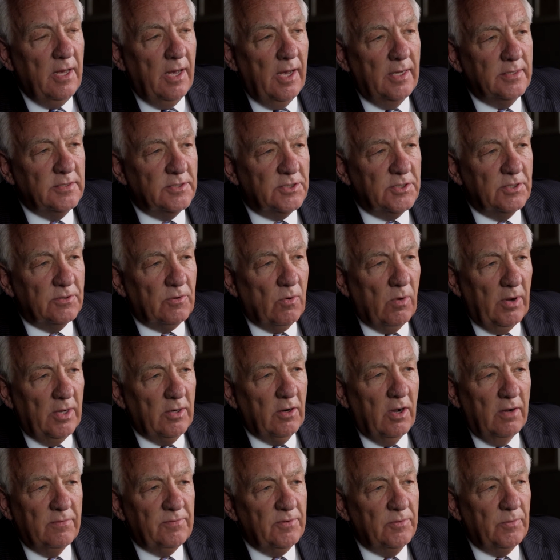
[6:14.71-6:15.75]
And so quite
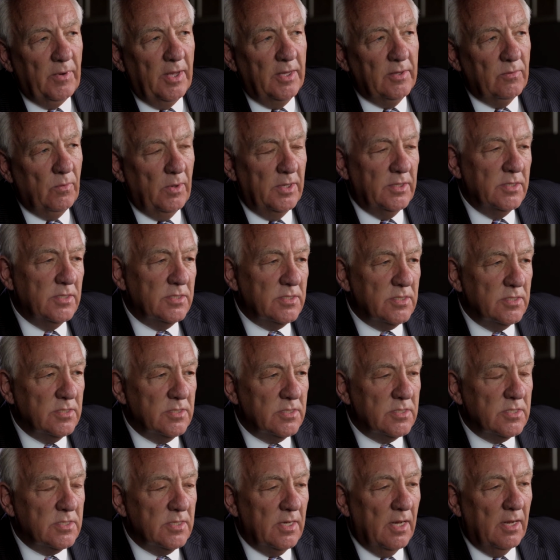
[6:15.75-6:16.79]
often we had
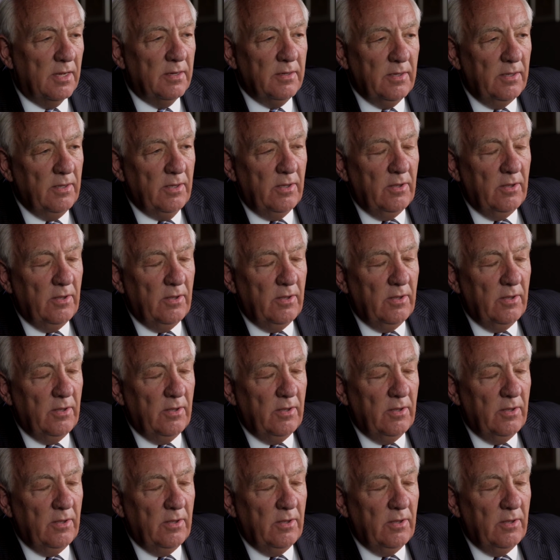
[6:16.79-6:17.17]
witnesses uh,